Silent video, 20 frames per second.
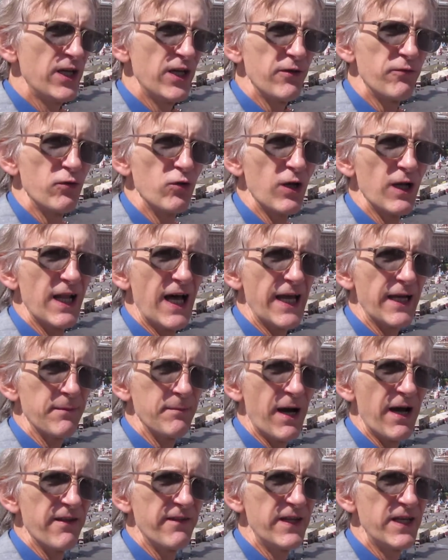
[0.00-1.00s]
if you like
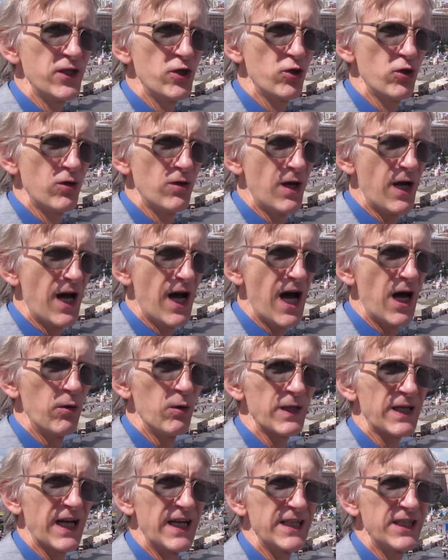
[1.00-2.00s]
my video, I
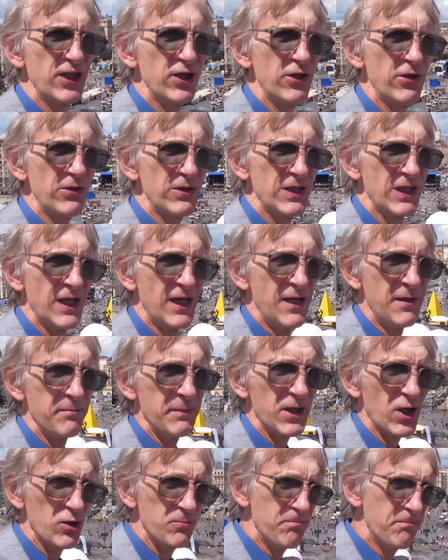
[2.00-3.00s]
will continue it,
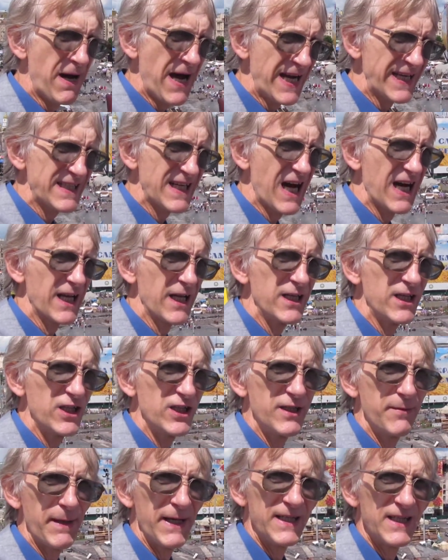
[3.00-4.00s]
because Maidan and
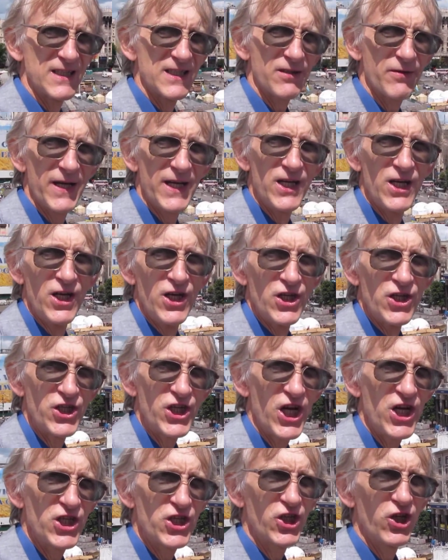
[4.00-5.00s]
Independence Square
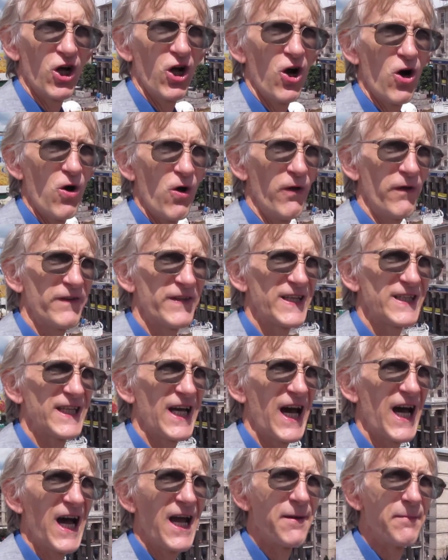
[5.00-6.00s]
change all the
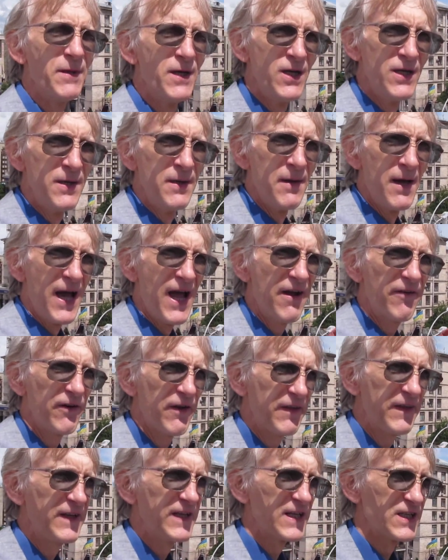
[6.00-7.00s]
time.
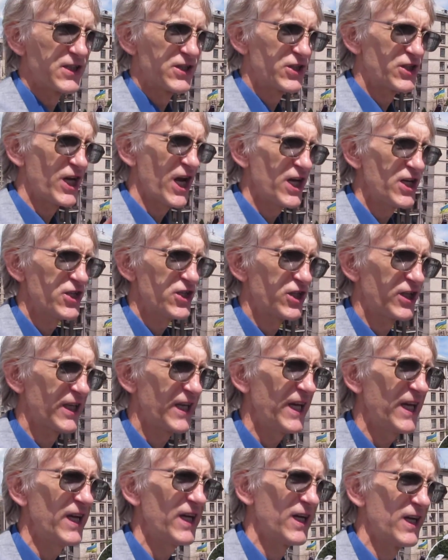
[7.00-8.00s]
Everything is changed
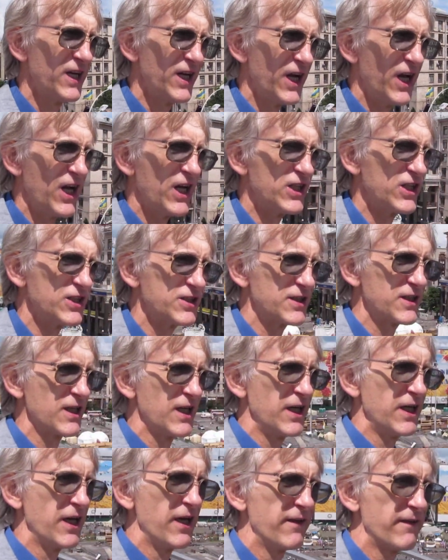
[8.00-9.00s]
here and it's
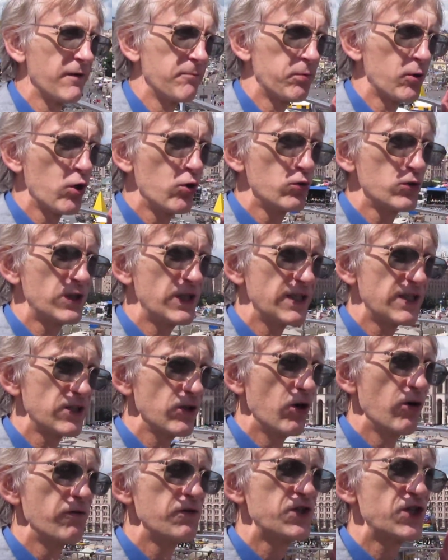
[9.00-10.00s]
in the process
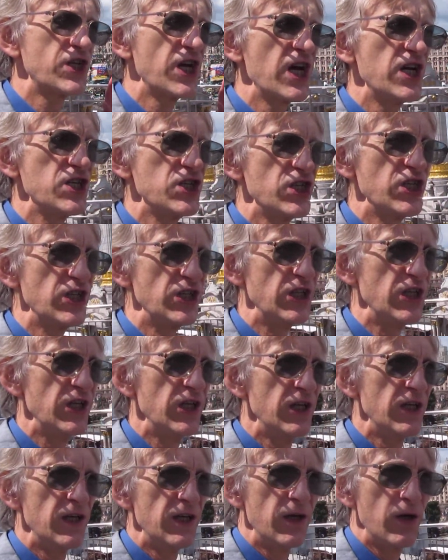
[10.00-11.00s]
of changing.
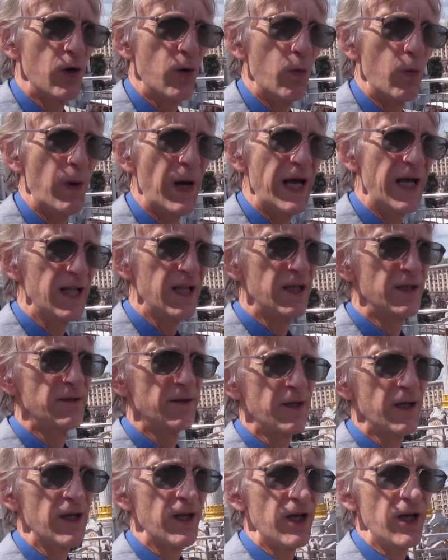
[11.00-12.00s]
Well,
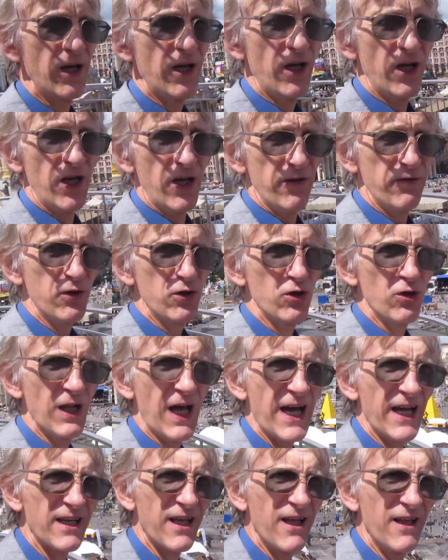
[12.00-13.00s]
if you do
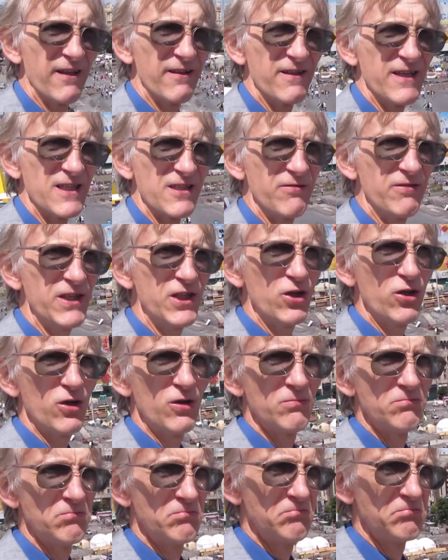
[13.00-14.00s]
like this
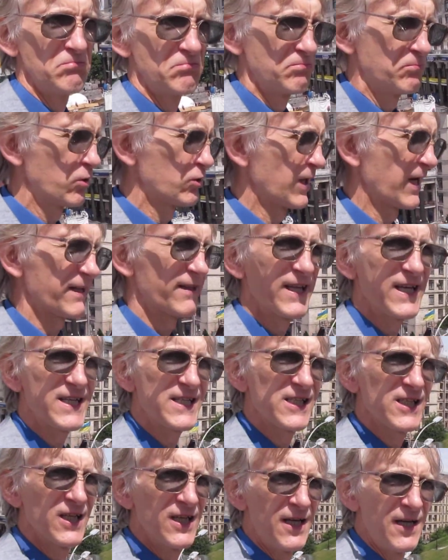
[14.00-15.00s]
video, put like
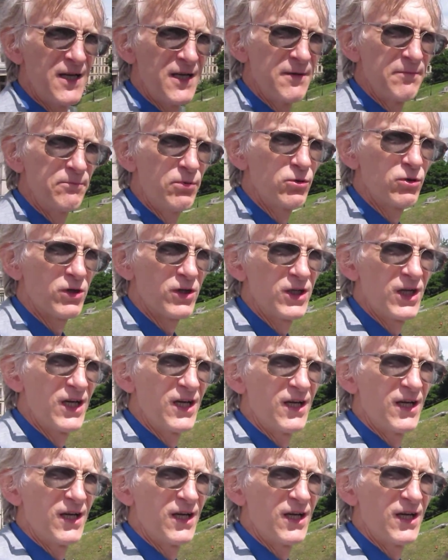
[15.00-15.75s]
this, put